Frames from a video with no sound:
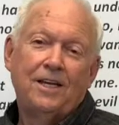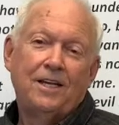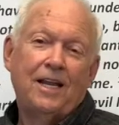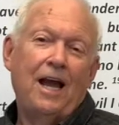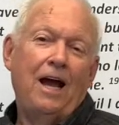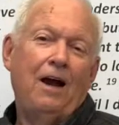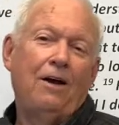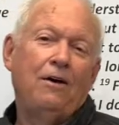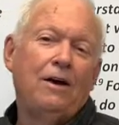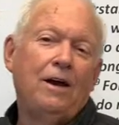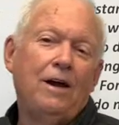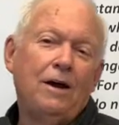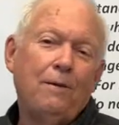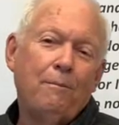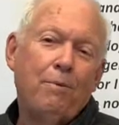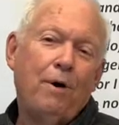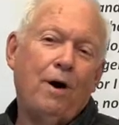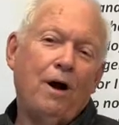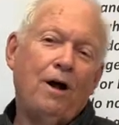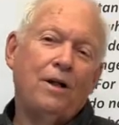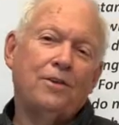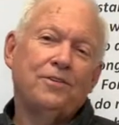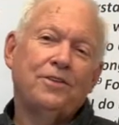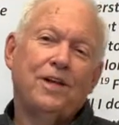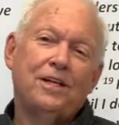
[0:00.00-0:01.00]
Now,
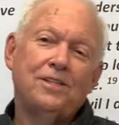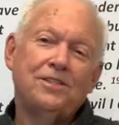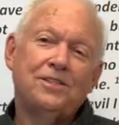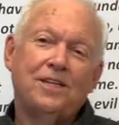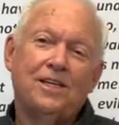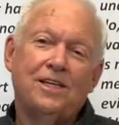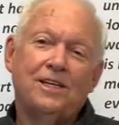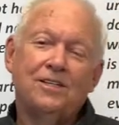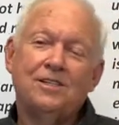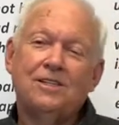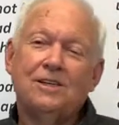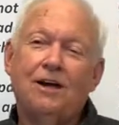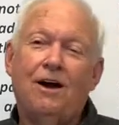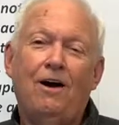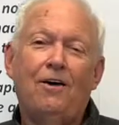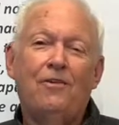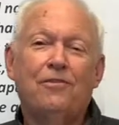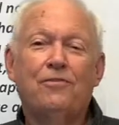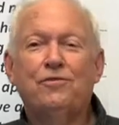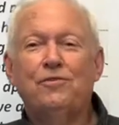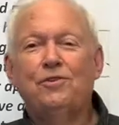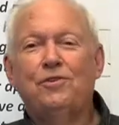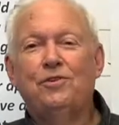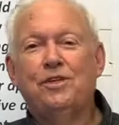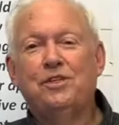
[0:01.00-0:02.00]
Paul does this all
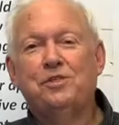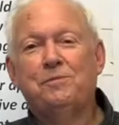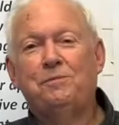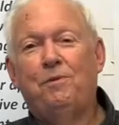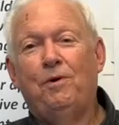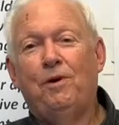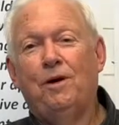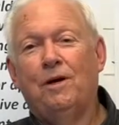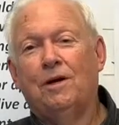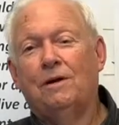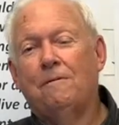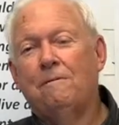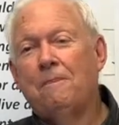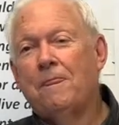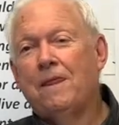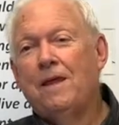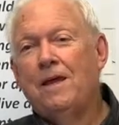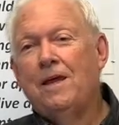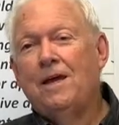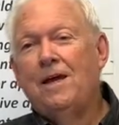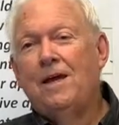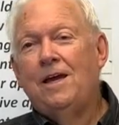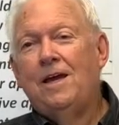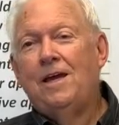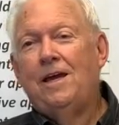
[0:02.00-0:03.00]
through this book.
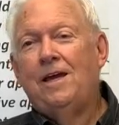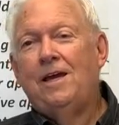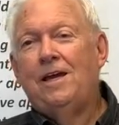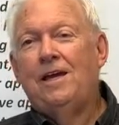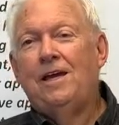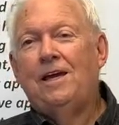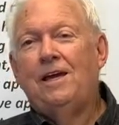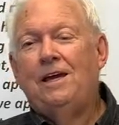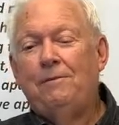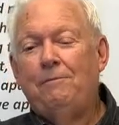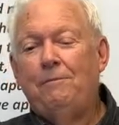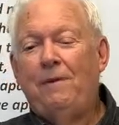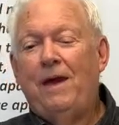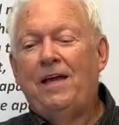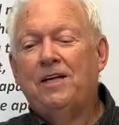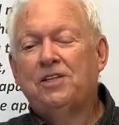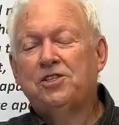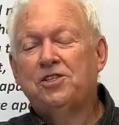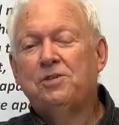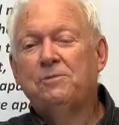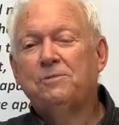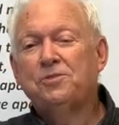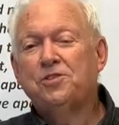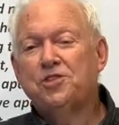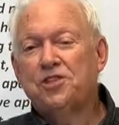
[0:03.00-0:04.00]
He makes
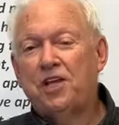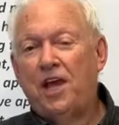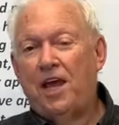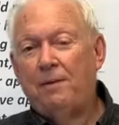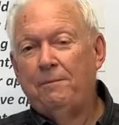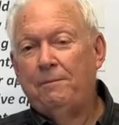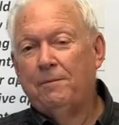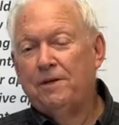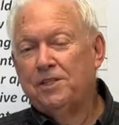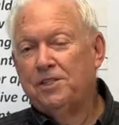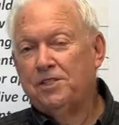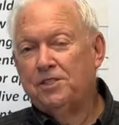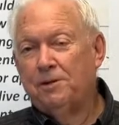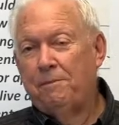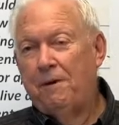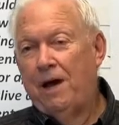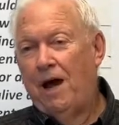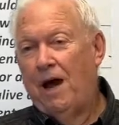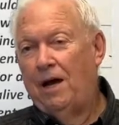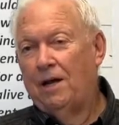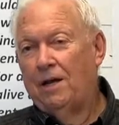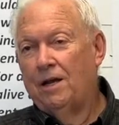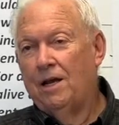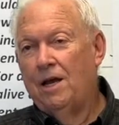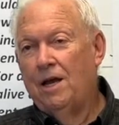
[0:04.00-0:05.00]
some statements
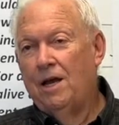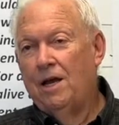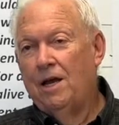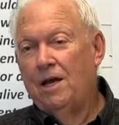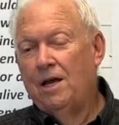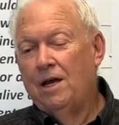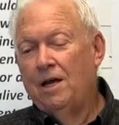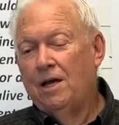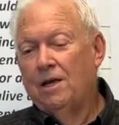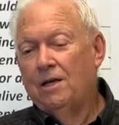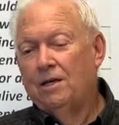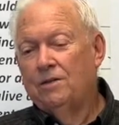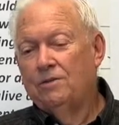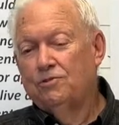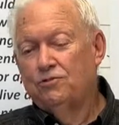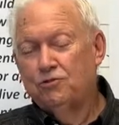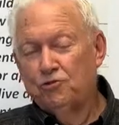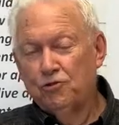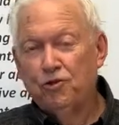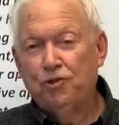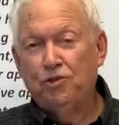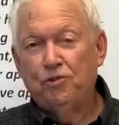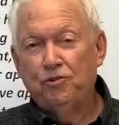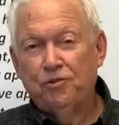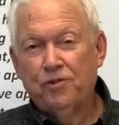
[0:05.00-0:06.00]
about
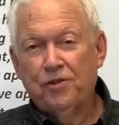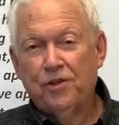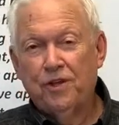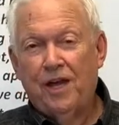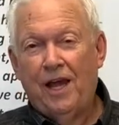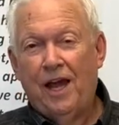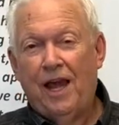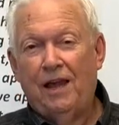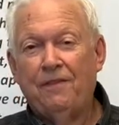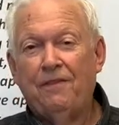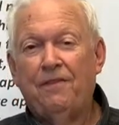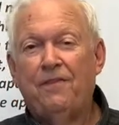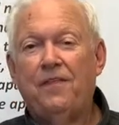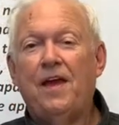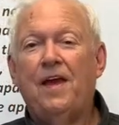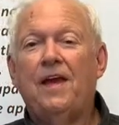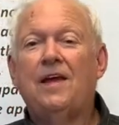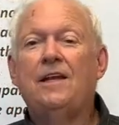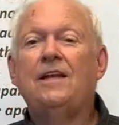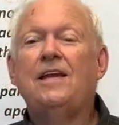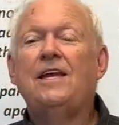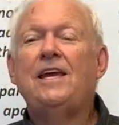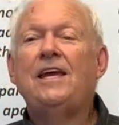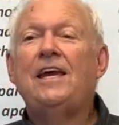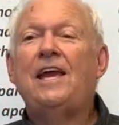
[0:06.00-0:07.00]
truth, and then
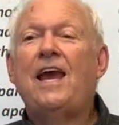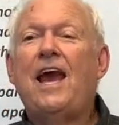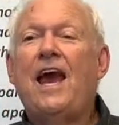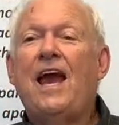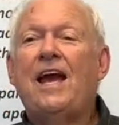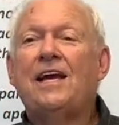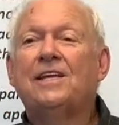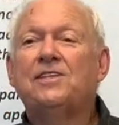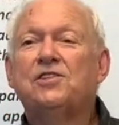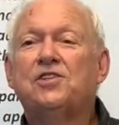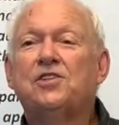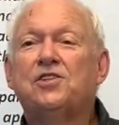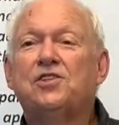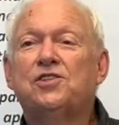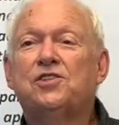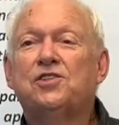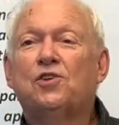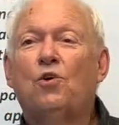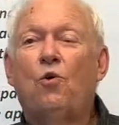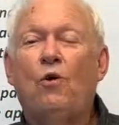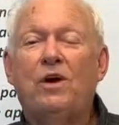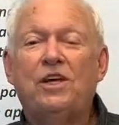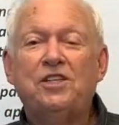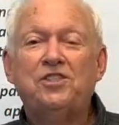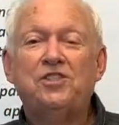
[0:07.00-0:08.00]
he asks
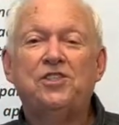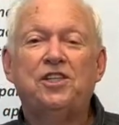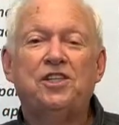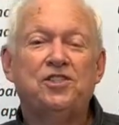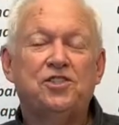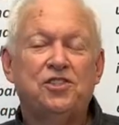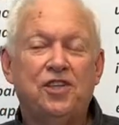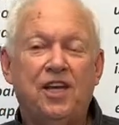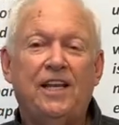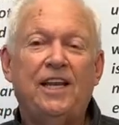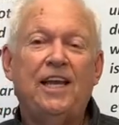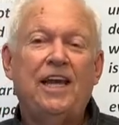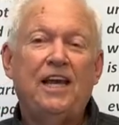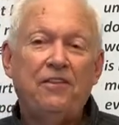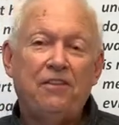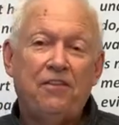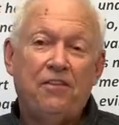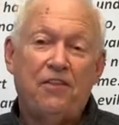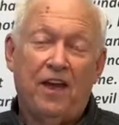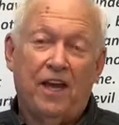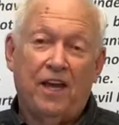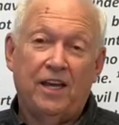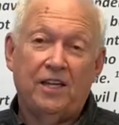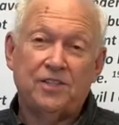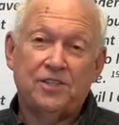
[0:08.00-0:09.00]
questions that he
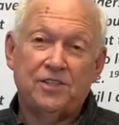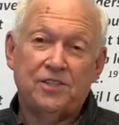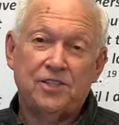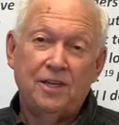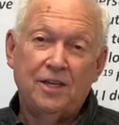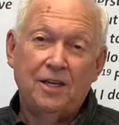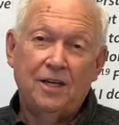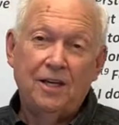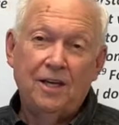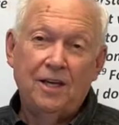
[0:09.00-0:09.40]
thinks